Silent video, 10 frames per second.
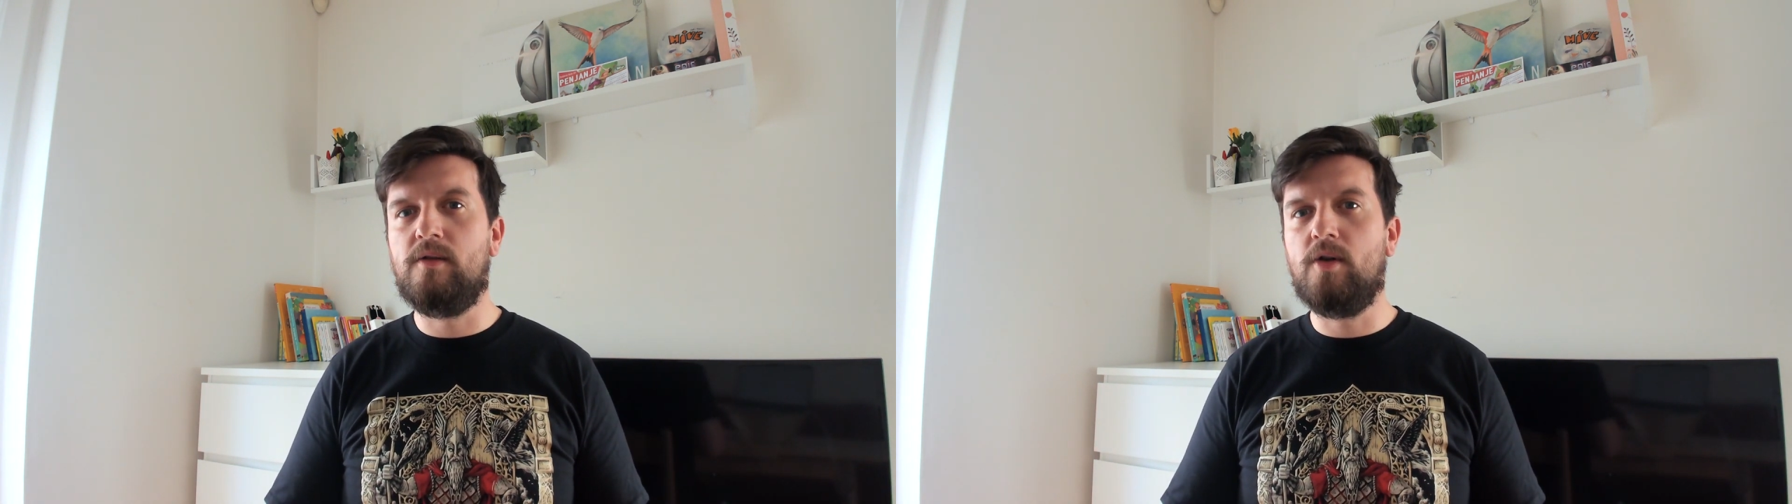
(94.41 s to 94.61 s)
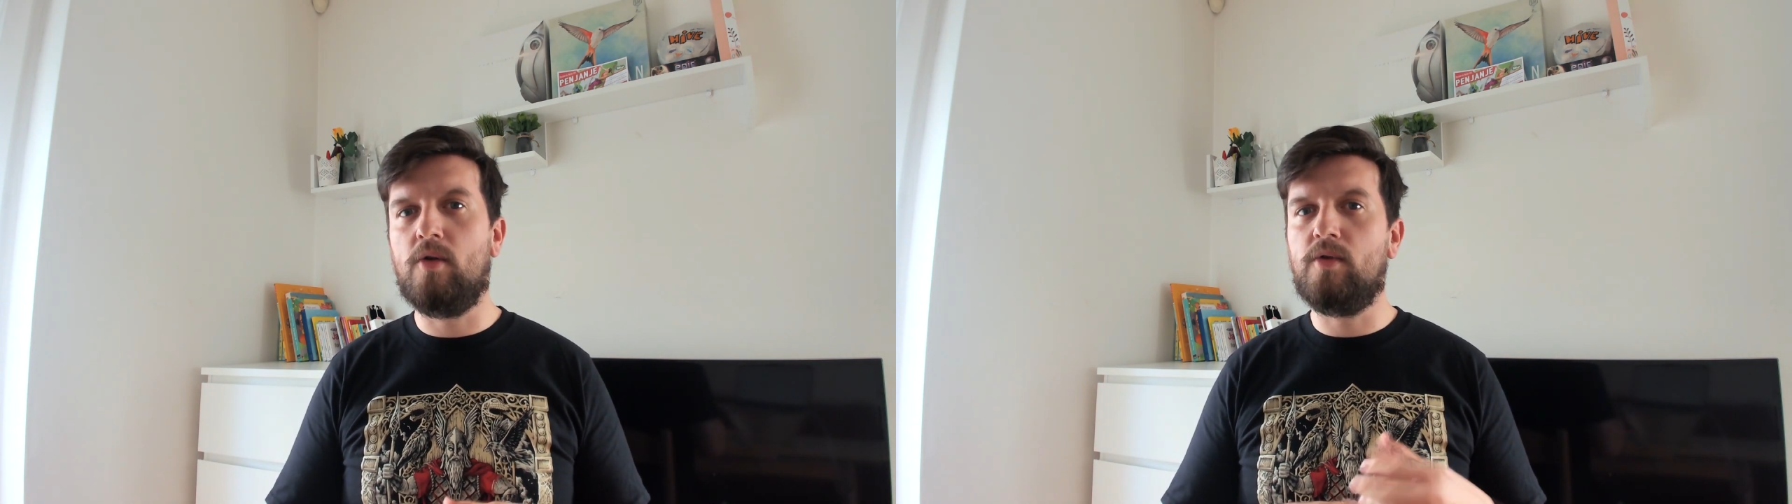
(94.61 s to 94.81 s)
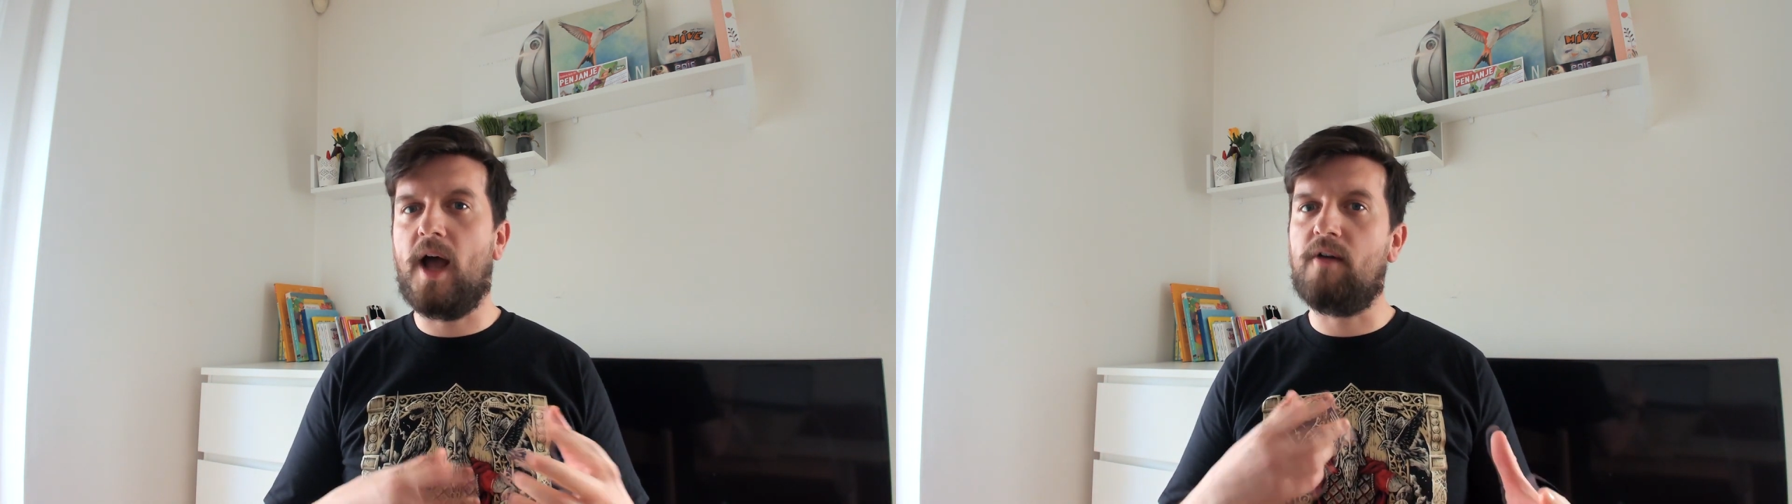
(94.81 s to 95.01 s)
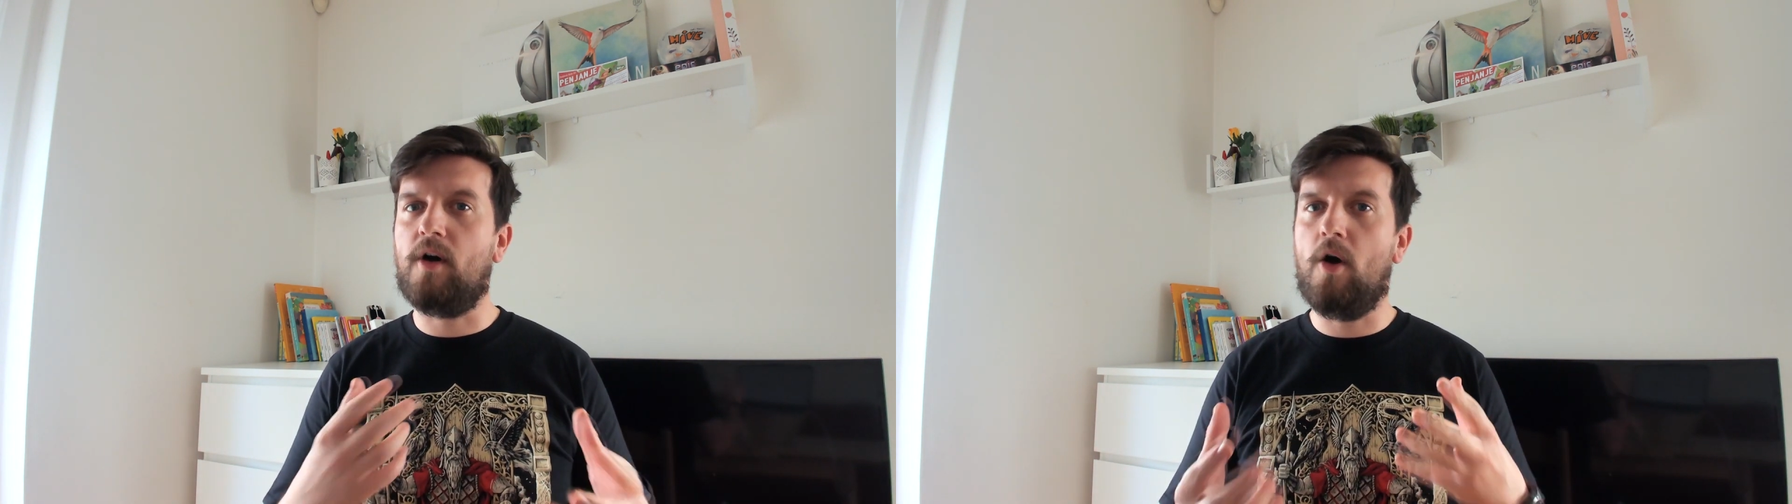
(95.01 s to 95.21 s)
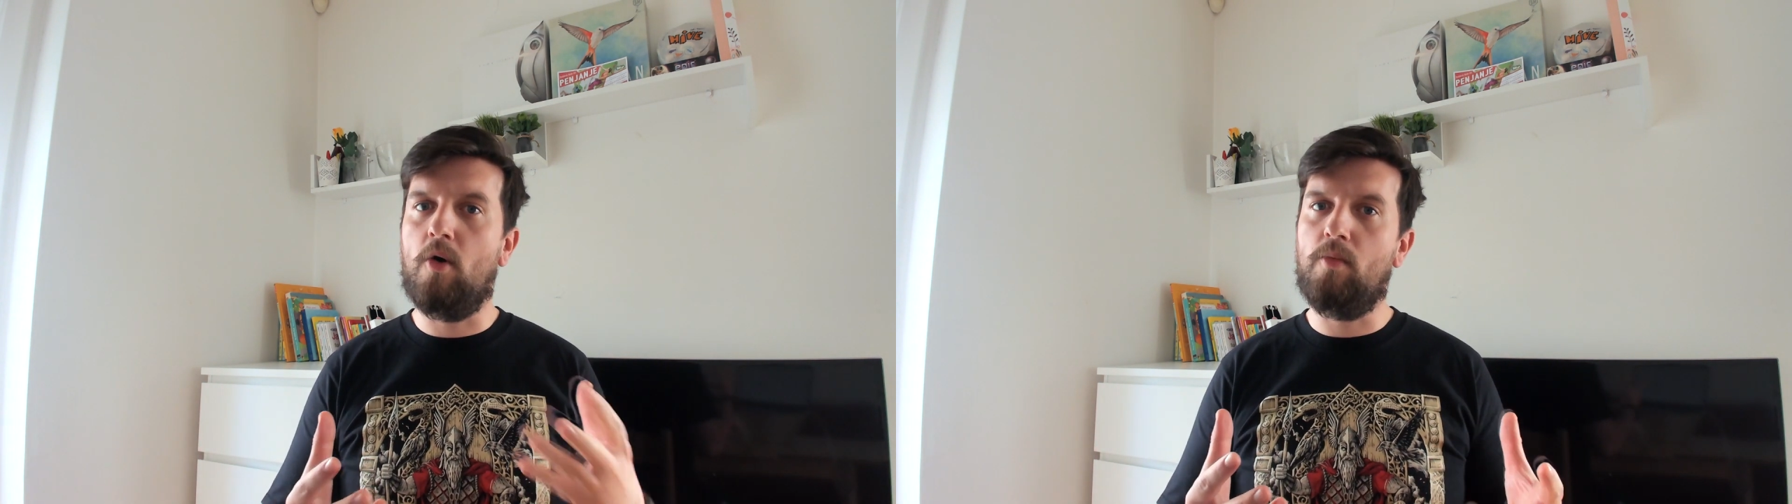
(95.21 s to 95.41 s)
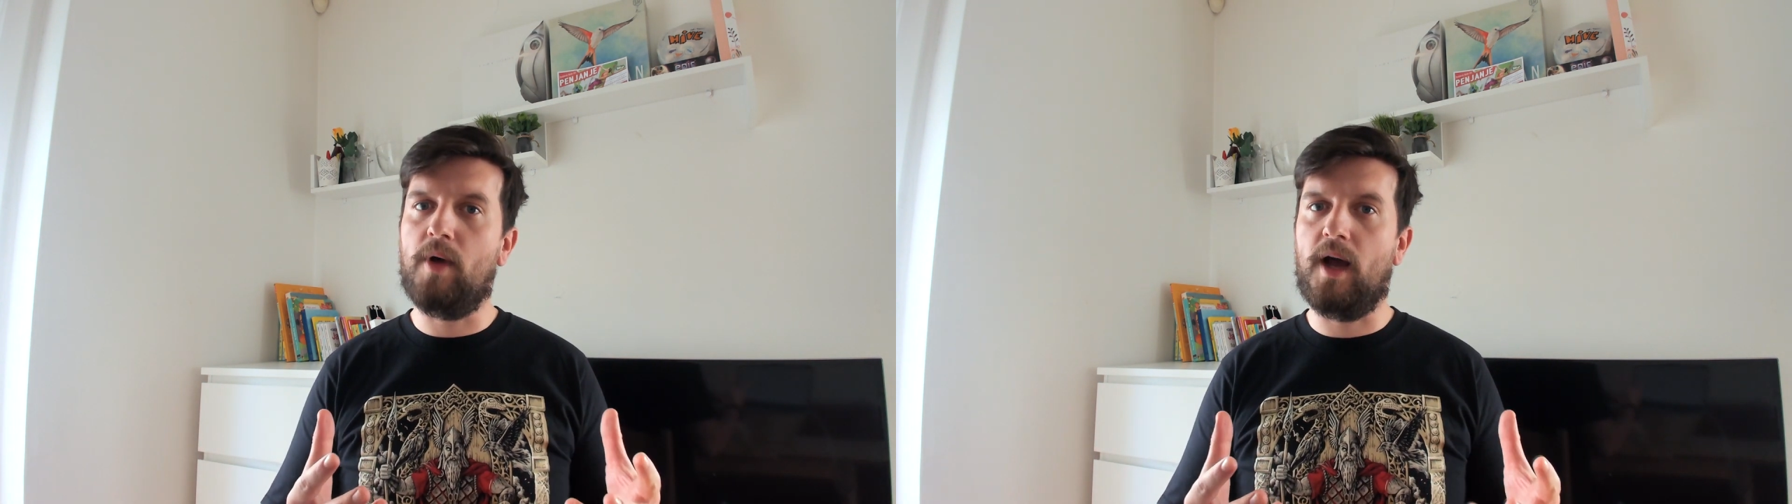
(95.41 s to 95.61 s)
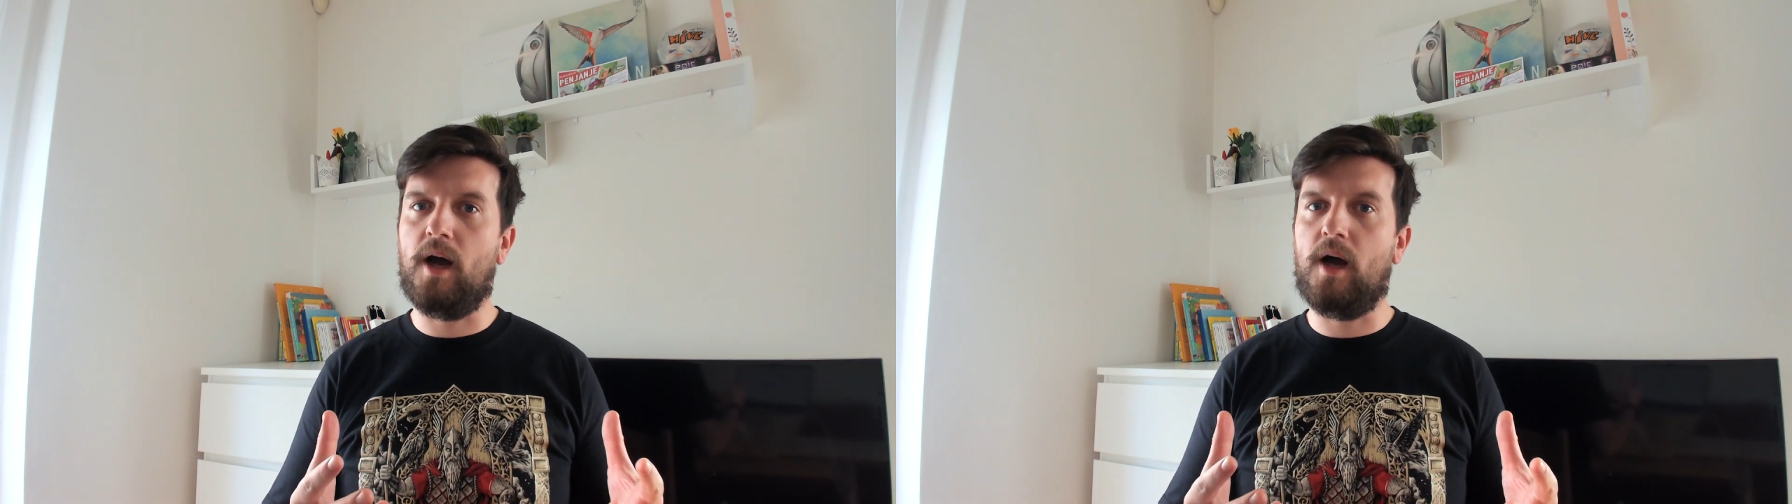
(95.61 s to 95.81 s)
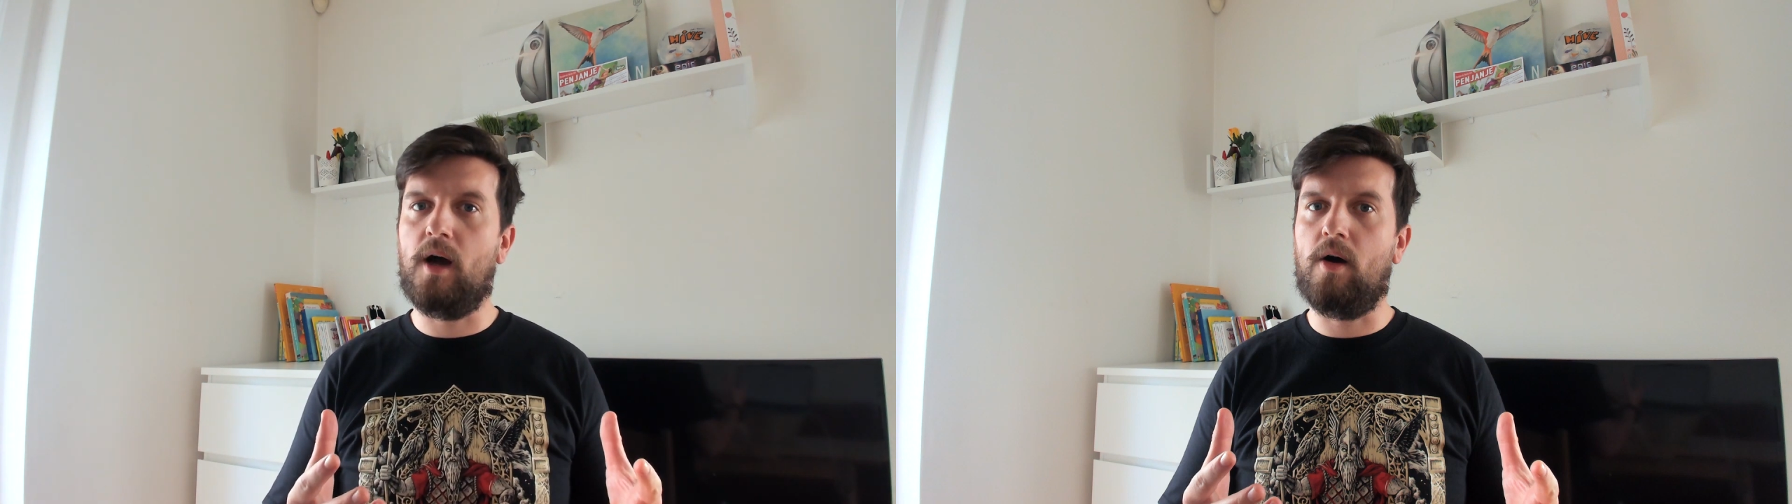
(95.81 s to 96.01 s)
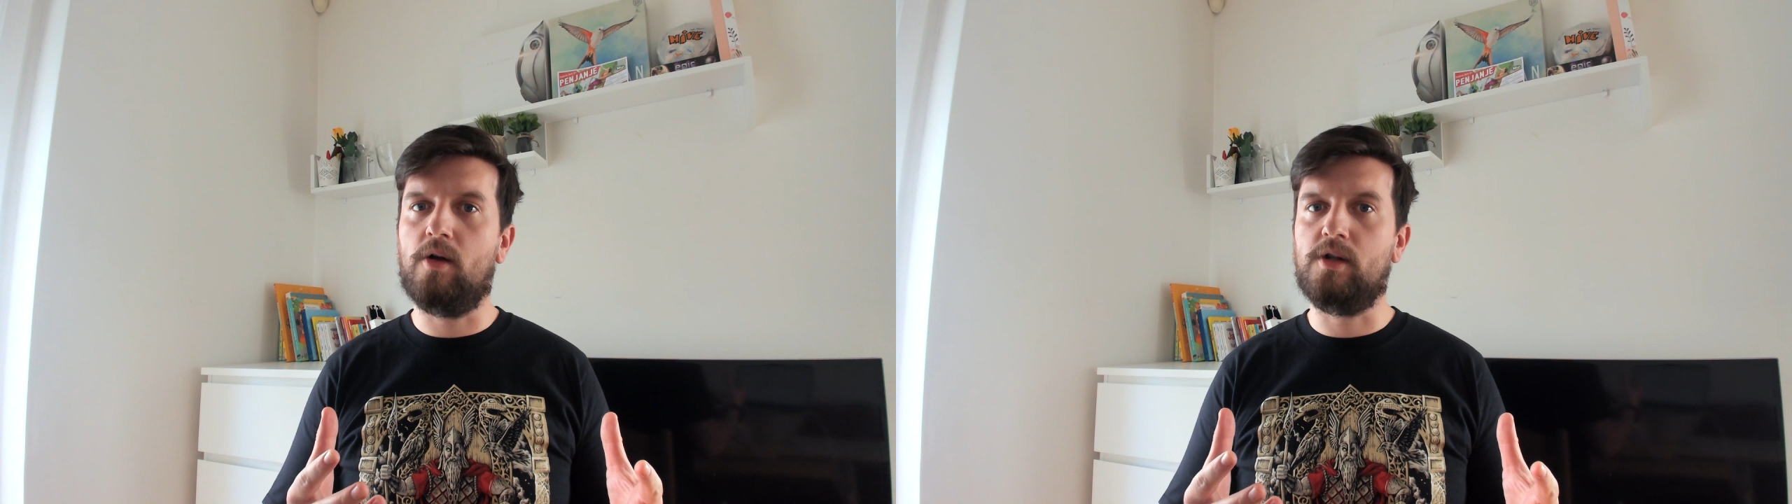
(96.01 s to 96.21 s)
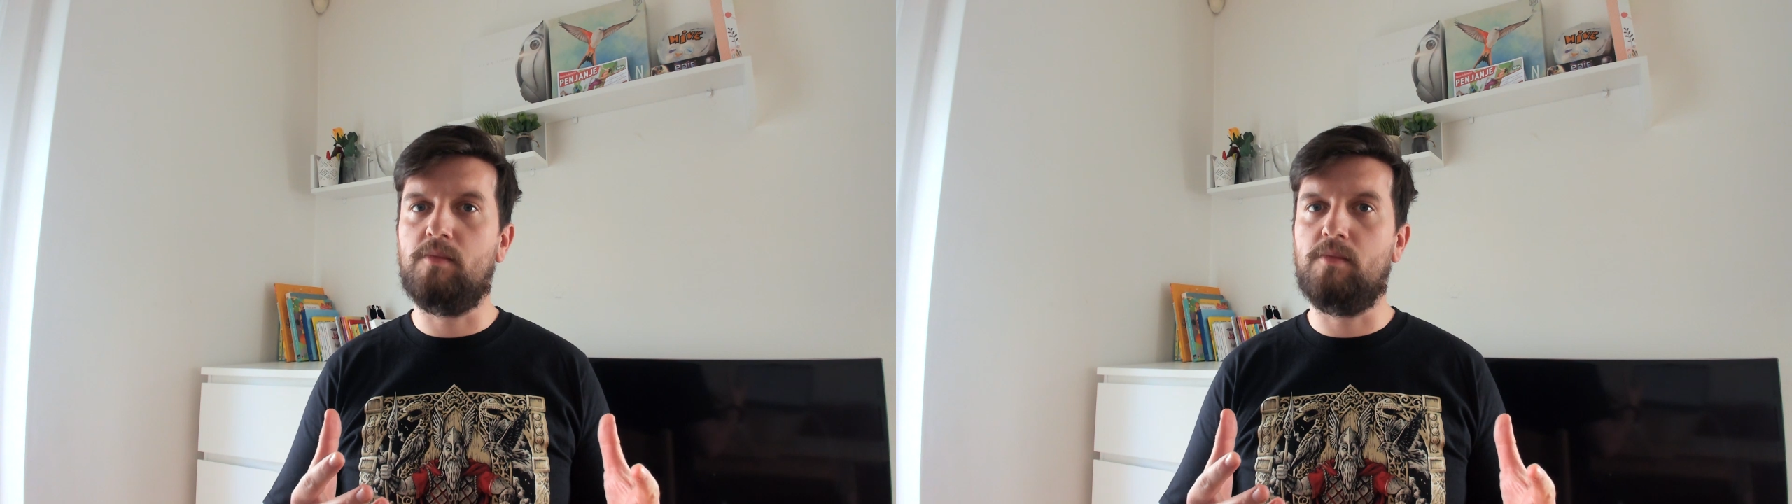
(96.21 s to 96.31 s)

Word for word: don't have a home on